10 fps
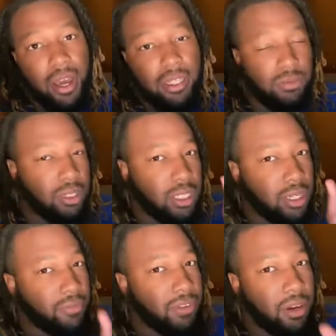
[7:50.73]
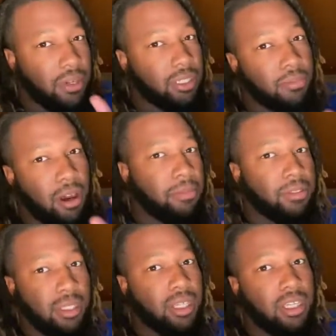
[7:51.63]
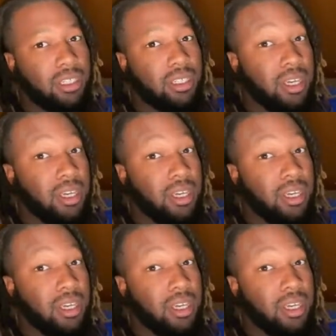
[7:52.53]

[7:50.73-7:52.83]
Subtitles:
It's really a very small percentage,